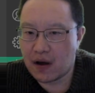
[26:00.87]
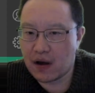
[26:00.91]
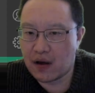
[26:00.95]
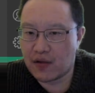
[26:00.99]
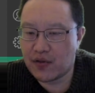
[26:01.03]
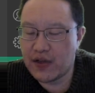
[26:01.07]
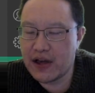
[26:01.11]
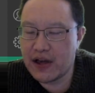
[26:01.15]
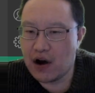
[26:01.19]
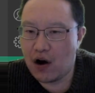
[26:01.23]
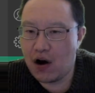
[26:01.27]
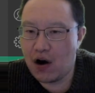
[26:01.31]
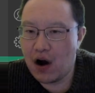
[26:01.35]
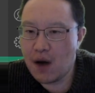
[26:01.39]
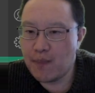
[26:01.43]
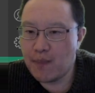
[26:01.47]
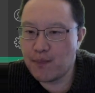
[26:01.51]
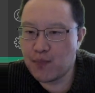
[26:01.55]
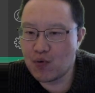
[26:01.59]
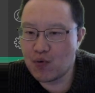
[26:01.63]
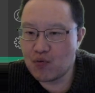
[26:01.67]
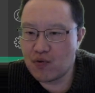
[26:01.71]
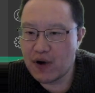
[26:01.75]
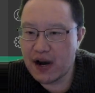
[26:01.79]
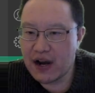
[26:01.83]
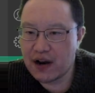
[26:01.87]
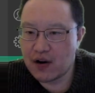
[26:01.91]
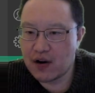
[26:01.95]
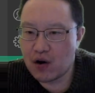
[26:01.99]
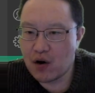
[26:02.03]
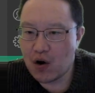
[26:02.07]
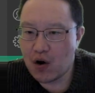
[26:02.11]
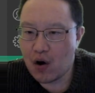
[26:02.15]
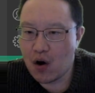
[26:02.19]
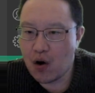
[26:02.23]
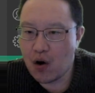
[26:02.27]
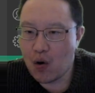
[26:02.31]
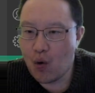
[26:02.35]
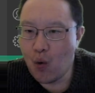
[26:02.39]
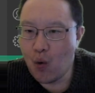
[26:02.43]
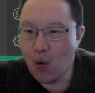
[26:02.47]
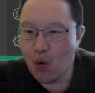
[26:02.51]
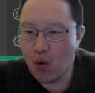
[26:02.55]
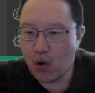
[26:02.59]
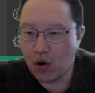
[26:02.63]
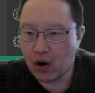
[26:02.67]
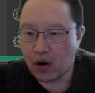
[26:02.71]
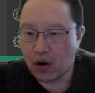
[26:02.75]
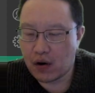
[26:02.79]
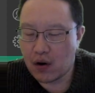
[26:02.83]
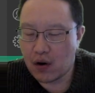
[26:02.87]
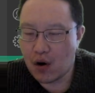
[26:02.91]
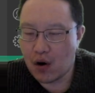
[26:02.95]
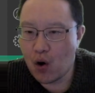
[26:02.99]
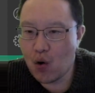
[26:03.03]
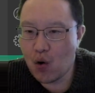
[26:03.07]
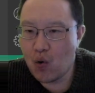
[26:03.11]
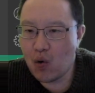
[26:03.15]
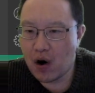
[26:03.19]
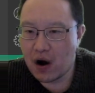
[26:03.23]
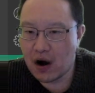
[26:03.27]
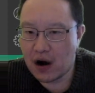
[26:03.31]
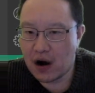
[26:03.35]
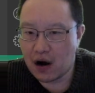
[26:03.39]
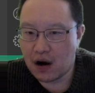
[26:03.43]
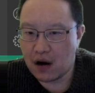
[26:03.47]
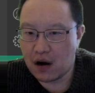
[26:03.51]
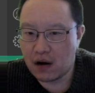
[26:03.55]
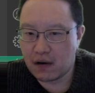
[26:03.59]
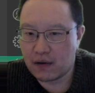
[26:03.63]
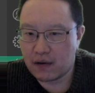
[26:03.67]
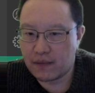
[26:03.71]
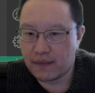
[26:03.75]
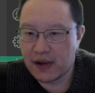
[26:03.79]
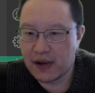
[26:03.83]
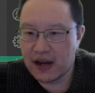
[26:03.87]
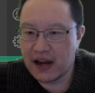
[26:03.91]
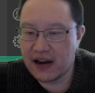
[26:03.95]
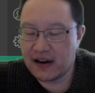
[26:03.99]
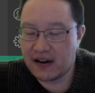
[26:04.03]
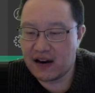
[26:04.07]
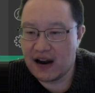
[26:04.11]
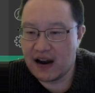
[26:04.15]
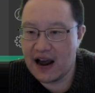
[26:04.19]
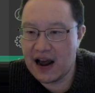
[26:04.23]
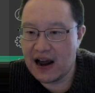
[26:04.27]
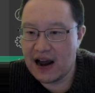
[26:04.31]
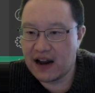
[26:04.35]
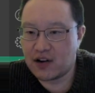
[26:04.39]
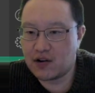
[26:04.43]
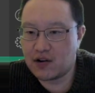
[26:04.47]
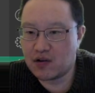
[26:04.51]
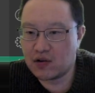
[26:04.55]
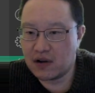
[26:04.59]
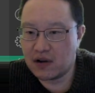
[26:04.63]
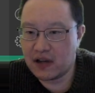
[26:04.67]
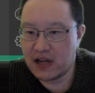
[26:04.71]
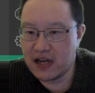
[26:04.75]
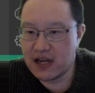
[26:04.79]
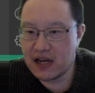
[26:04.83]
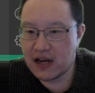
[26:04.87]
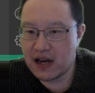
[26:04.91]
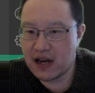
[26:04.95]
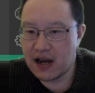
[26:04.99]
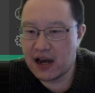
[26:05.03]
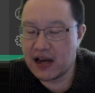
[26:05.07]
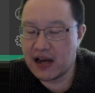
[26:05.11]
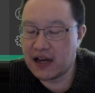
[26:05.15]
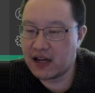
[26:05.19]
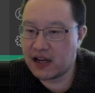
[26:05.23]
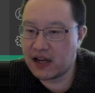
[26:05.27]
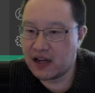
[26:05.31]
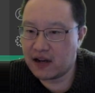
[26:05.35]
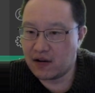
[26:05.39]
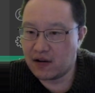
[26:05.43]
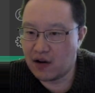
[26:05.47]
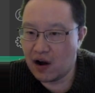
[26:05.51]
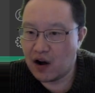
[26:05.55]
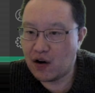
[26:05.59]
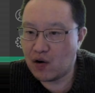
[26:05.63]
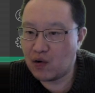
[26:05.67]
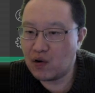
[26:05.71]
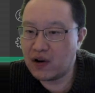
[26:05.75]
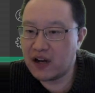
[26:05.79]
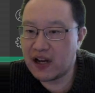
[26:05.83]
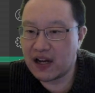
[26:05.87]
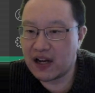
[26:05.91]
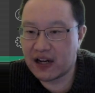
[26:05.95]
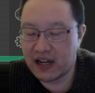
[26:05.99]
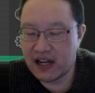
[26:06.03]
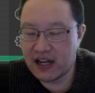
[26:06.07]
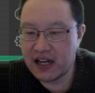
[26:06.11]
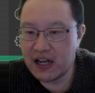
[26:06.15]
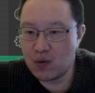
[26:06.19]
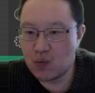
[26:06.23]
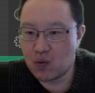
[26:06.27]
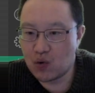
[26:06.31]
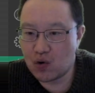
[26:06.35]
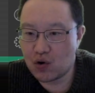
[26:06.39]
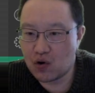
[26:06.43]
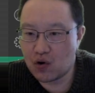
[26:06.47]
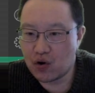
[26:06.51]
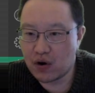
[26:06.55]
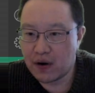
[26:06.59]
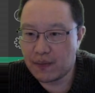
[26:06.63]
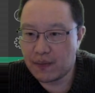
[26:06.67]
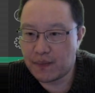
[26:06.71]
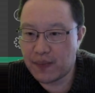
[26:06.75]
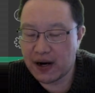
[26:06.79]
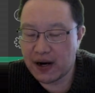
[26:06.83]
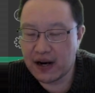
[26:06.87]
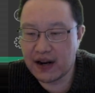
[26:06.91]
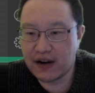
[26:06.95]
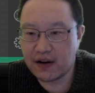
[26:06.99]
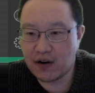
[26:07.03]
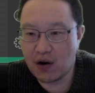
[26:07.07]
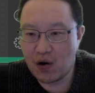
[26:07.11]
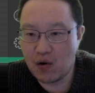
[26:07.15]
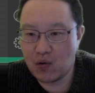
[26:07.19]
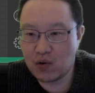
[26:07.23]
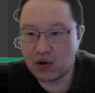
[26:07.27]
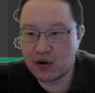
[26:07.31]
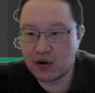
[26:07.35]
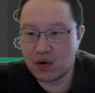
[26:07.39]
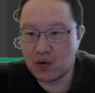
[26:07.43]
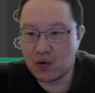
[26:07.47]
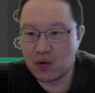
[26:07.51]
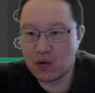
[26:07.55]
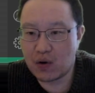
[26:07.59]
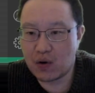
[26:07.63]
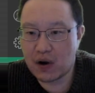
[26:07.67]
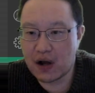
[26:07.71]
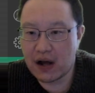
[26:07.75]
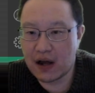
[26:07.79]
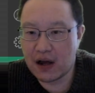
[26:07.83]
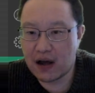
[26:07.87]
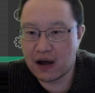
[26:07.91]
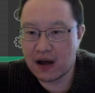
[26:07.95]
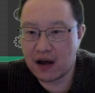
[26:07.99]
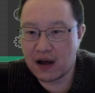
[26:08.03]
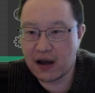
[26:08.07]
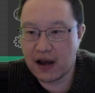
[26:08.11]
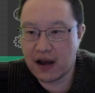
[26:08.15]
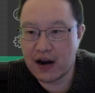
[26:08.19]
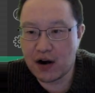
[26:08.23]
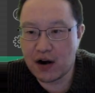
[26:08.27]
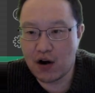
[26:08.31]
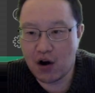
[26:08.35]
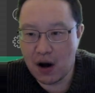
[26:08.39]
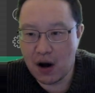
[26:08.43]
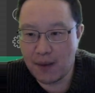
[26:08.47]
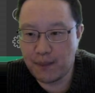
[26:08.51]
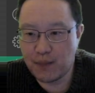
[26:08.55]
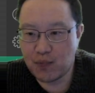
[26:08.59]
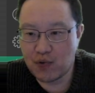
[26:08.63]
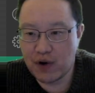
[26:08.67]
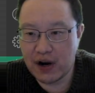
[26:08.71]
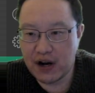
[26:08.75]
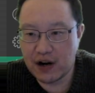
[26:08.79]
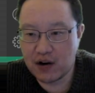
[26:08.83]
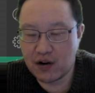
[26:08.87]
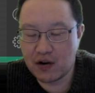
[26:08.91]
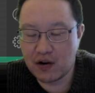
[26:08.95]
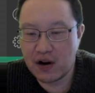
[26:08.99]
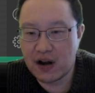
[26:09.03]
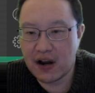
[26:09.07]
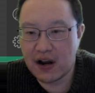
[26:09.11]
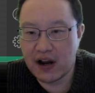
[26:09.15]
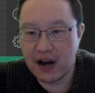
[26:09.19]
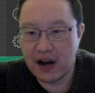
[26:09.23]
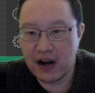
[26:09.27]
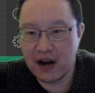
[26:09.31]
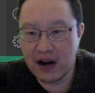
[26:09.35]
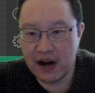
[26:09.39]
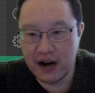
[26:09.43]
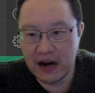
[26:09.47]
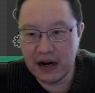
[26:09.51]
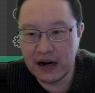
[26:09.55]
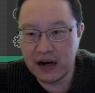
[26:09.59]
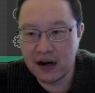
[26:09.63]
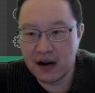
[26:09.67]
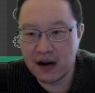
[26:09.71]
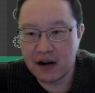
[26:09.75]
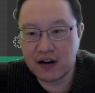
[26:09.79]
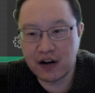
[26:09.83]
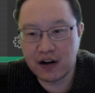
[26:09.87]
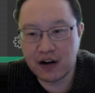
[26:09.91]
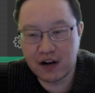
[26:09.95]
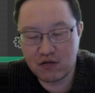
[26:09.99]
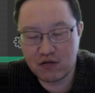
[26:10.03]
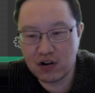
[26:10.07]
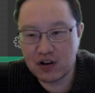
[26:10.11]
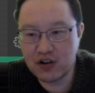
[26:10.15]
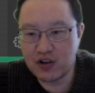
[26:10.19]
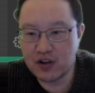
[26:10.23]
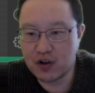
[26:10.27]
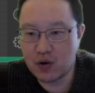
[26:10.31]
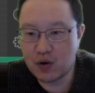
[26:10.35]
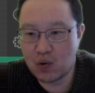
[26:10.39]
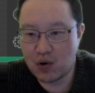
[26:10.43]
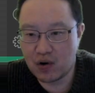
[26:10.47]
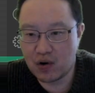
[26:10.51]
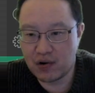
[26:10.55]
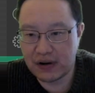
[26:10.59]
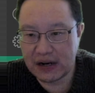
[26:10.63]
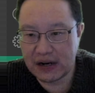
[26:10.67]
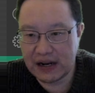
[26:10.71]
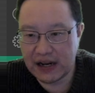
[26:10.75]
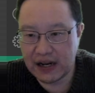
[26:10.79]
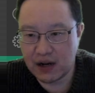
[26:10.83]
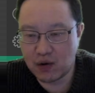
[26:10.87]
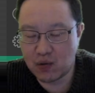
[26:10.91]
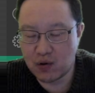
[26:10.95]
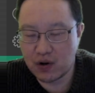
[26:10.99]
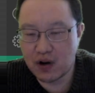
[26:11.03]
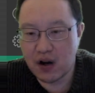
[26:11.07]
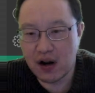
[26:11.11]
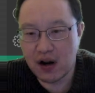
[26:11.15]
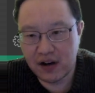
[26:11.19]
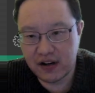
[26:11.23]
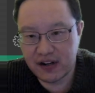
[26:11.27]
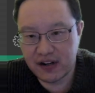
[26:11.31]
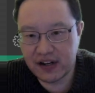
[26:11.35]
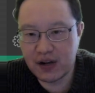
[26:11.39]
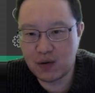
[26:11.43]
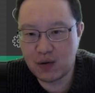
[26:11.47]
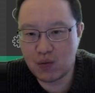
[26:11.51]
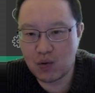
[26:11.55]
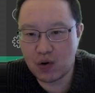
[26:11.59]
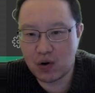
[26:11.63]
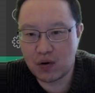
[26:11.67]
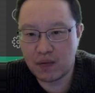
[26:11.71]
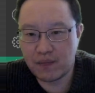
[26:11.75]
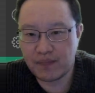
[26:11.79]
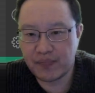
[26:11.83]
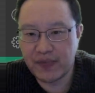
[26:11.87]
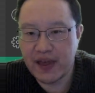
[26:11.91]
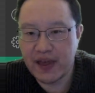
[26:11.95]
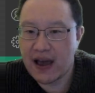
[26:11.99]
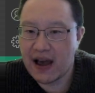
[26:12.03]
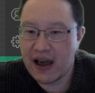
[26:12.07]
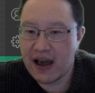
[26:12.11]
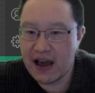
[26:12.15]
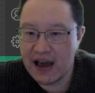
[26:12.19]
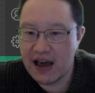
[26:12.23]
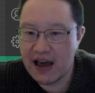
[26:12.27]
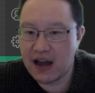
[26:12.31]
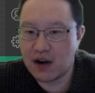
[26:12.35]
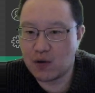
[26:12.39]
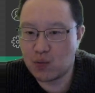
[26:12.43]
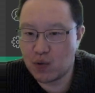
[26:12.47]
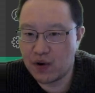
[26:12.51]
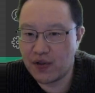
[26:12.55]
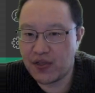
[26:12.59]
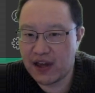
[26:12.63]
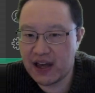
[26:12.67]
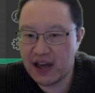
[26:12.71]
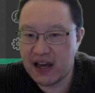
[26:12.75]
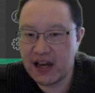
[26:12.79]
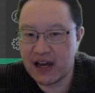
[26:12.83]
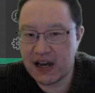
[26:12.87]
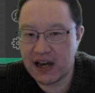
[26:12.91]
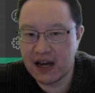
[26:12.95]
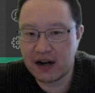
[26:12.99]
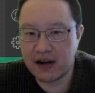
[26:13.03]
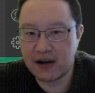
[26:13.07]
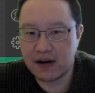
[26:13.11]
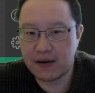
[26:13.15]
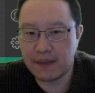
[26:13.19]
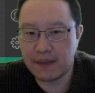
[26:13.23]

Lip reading: the operator or is actually not only a keyword, but is also an operator in the structured query language, SQL, as with and.